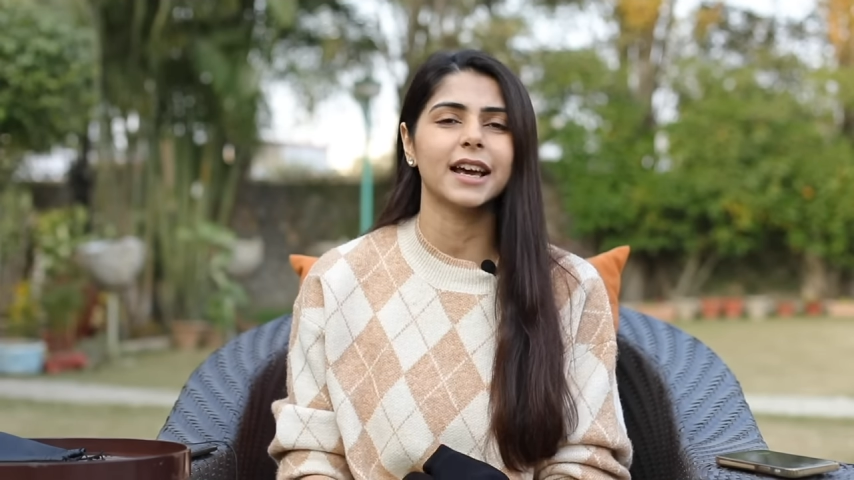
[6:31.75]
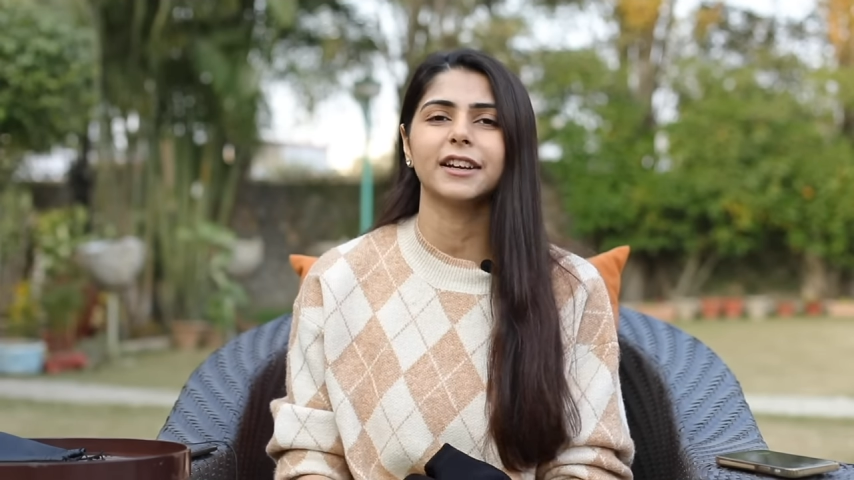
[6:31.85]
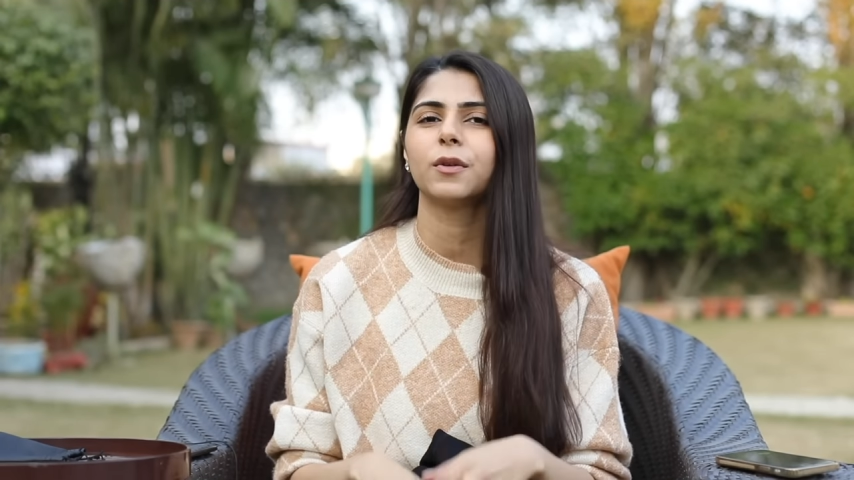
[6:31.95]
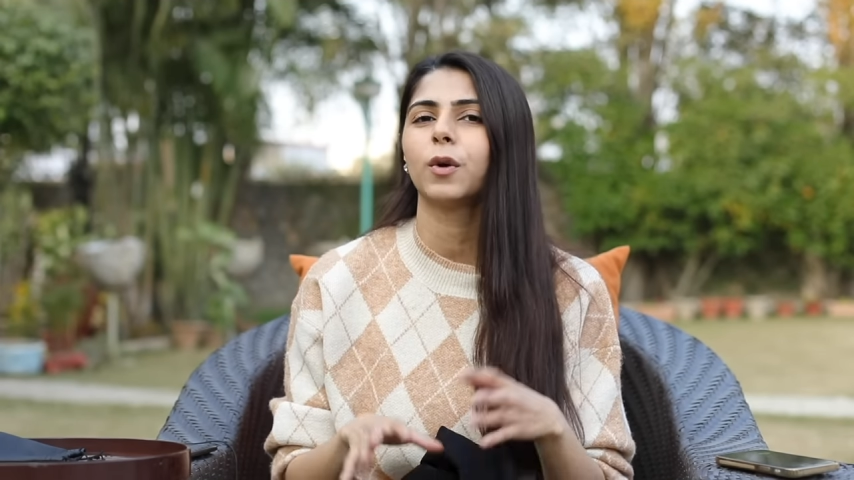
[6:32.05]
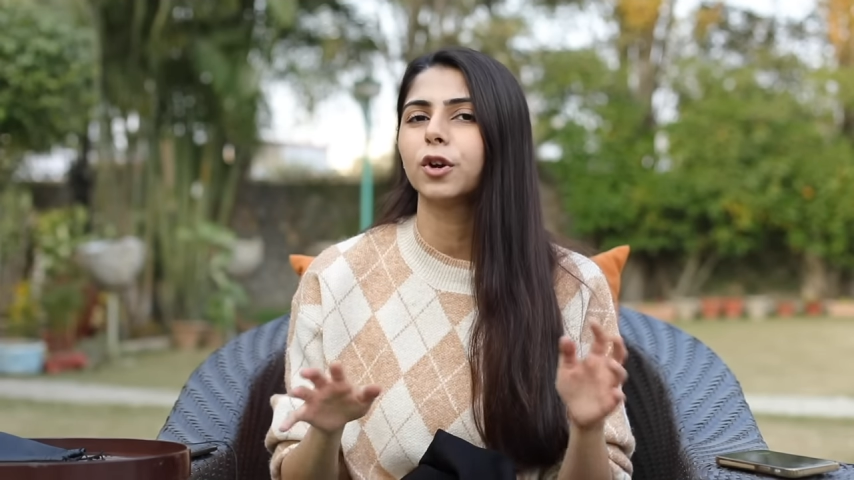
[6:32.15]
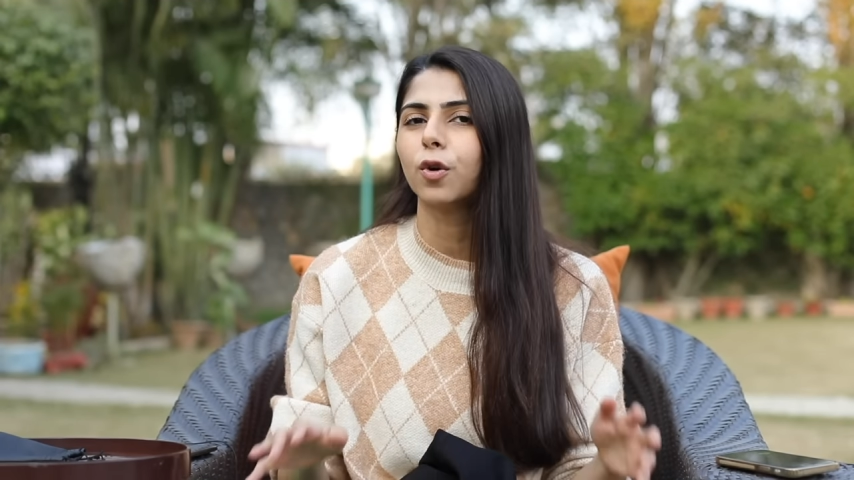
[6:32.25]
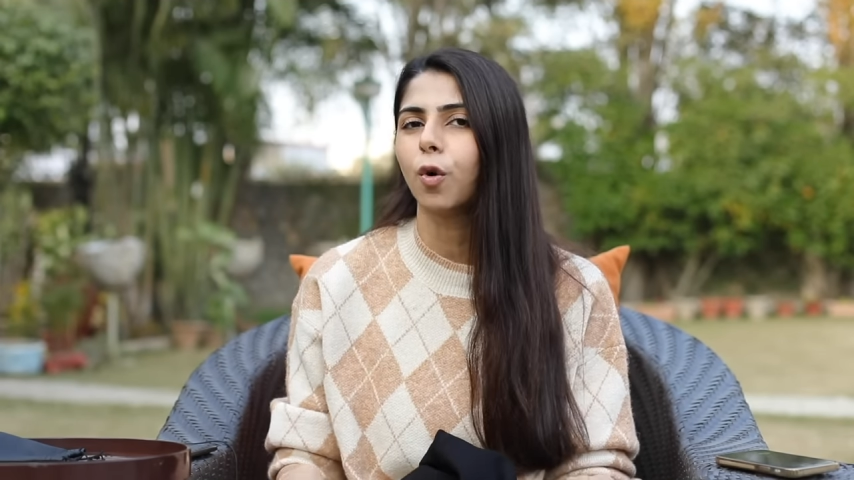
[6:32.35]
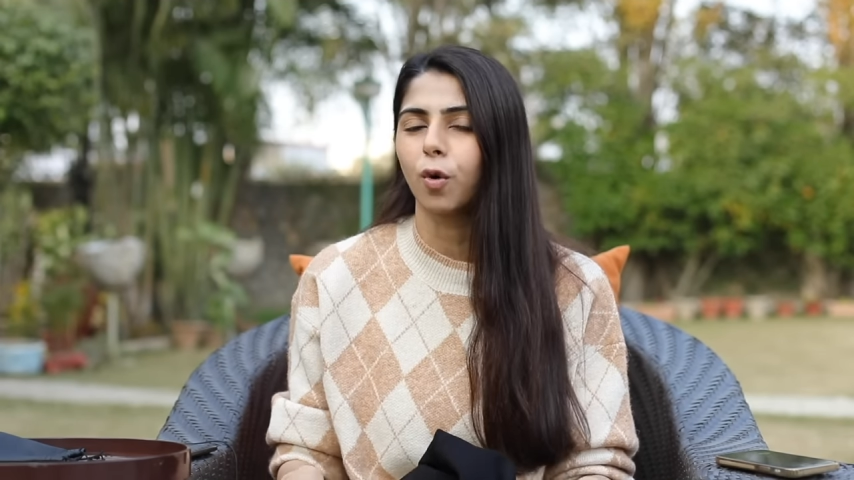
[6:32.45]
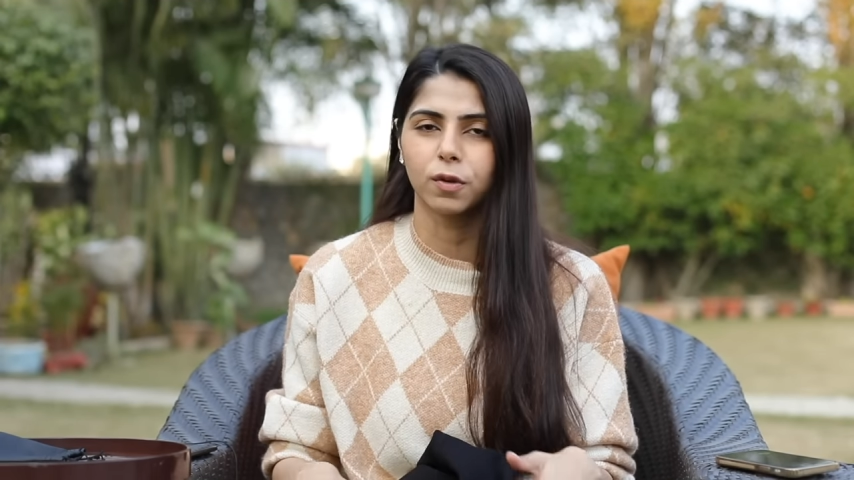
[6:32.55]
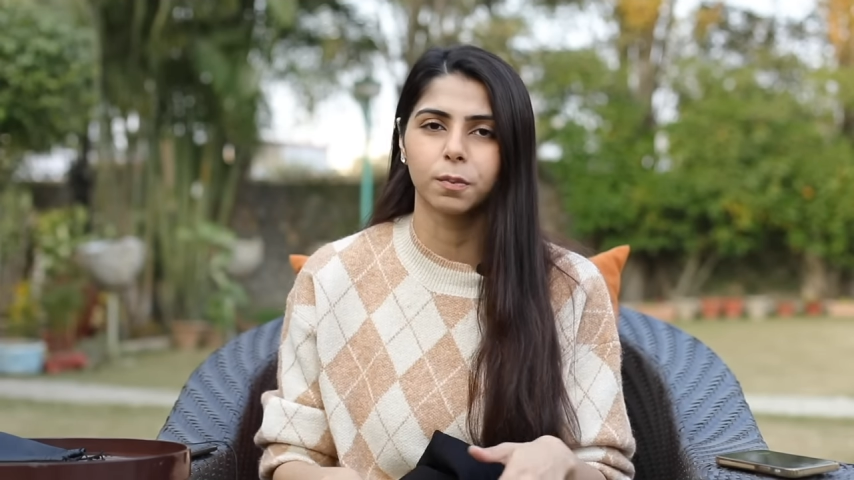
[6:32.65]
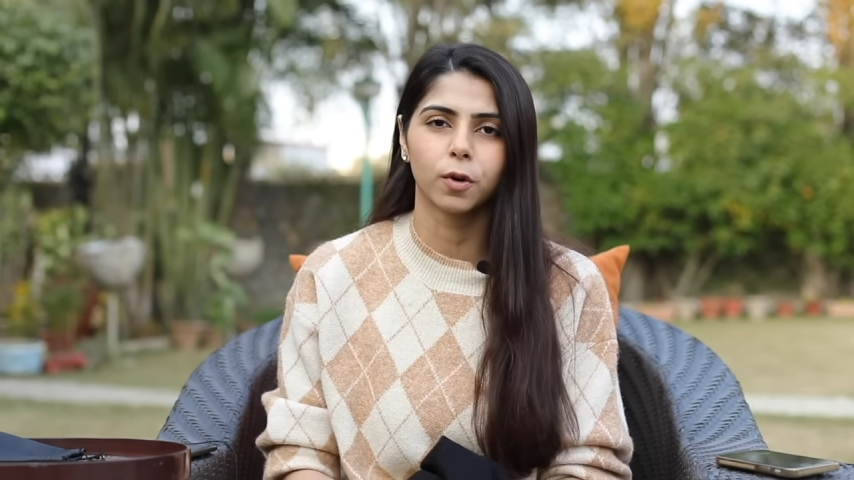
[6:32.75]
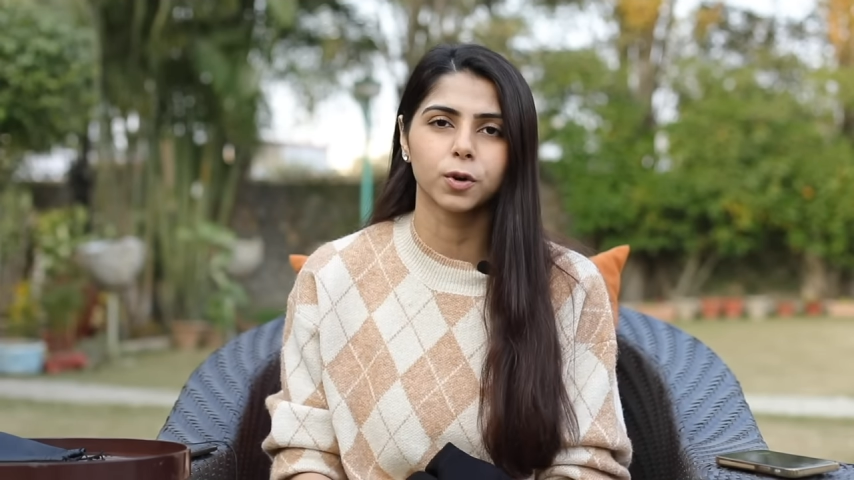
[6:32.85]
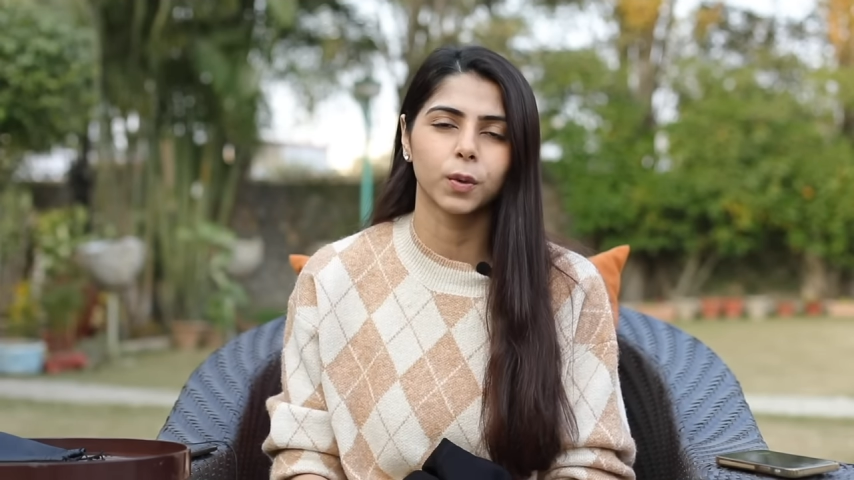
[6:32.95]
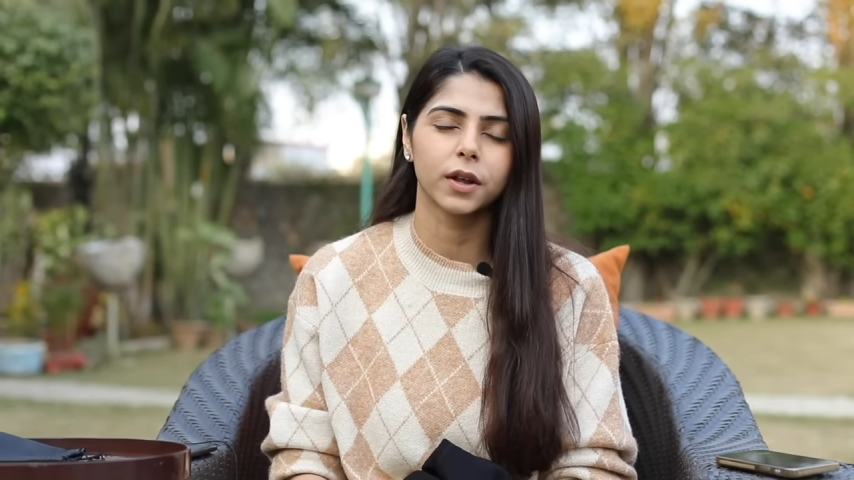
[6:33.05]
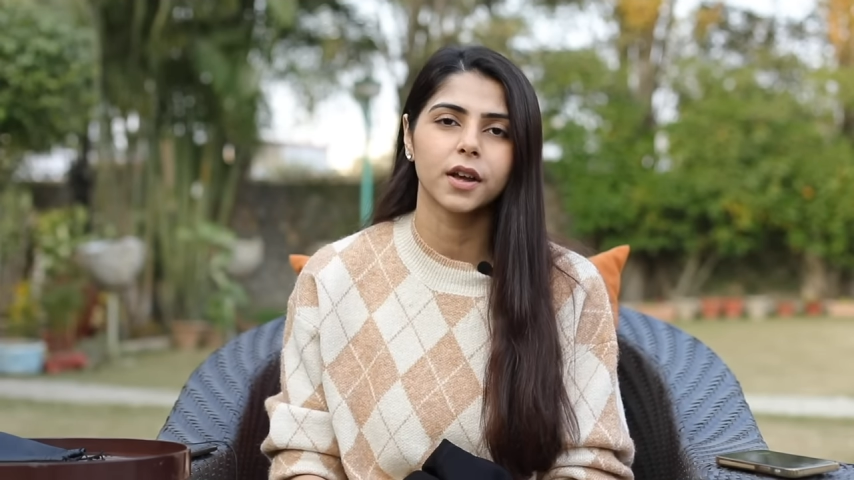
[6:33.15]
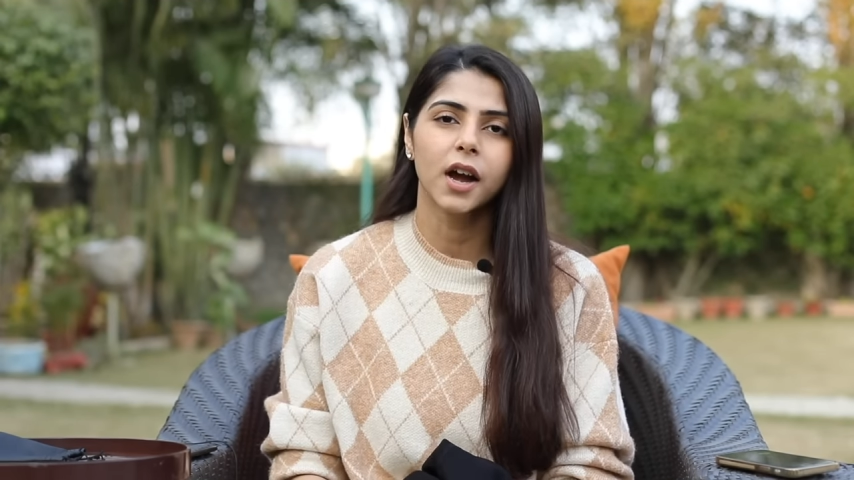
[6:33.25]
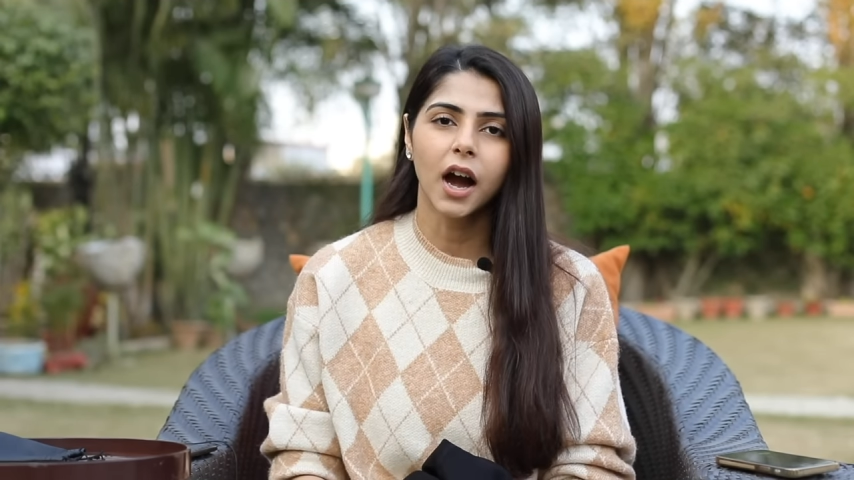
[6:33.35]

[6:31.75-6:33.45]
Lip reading: I didn't want to go overboard with